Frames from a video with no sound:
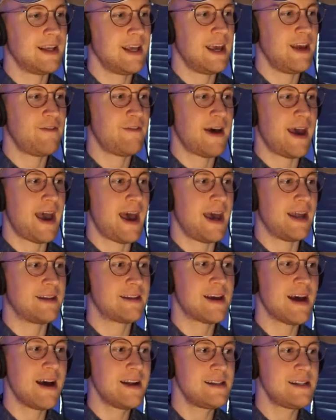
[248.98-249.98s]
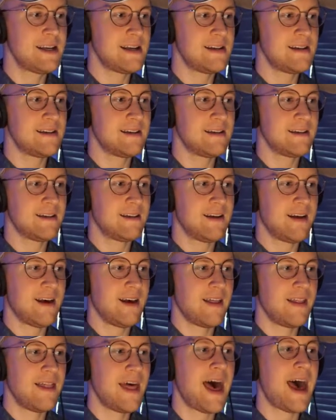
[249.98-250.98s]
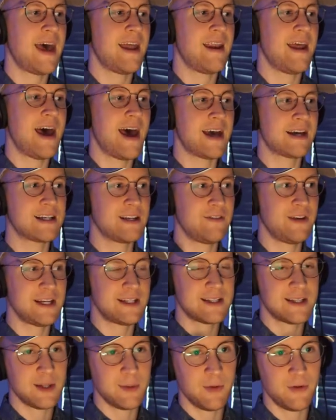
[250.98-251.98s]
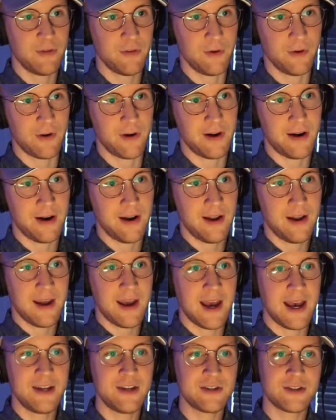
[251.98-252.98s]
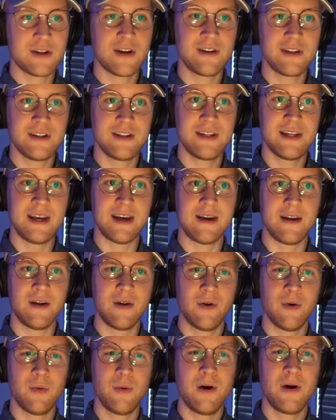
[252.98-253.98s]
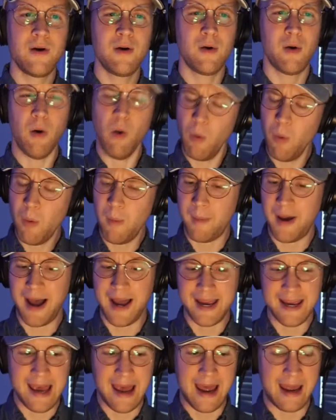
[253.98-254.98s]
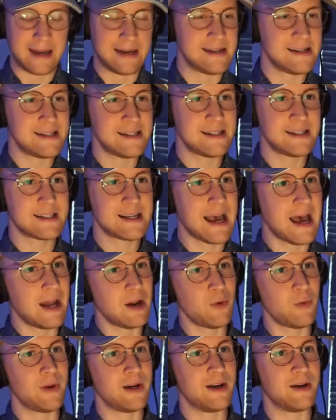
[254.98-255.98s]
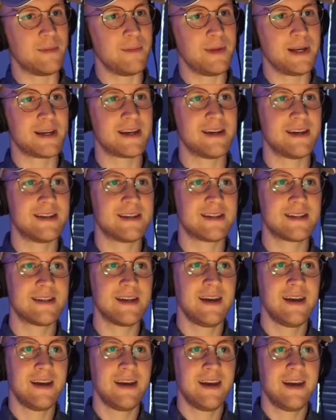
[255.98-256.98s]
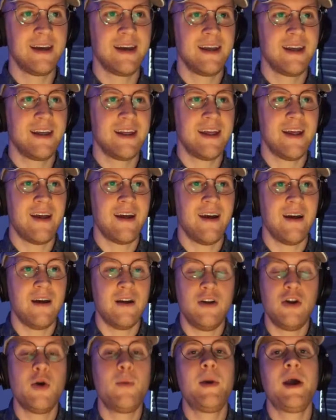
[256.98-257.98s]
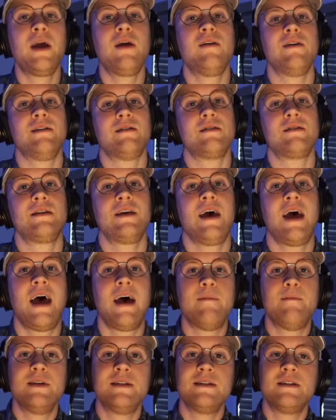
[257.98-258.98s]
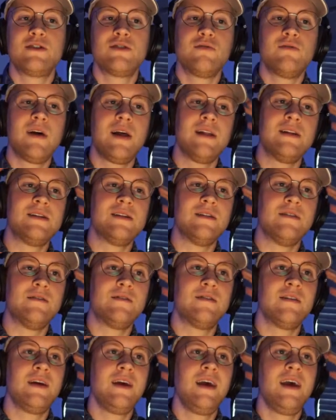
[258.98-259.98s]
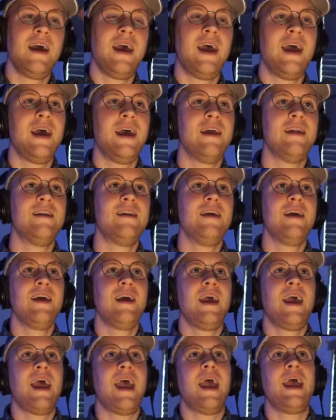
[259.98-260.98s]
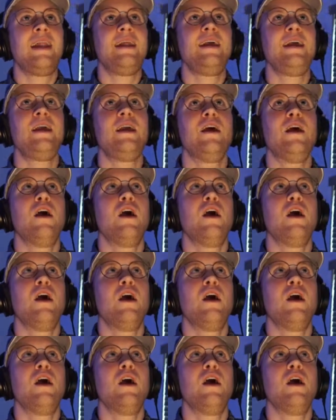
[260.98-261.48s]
If I add content, that activates the before, and you'll start to see it. Well, oh my god, this is kind of weird because no parents have position relative, and any